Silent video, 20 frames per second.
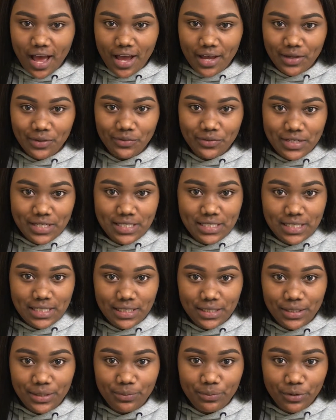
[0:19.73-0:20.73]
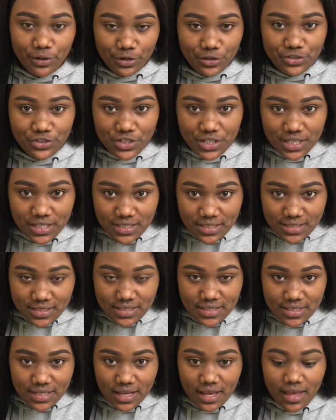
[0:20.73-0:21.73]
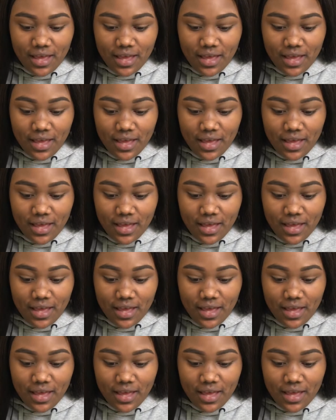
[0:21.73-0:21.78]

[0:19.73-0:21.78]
I recently purchased.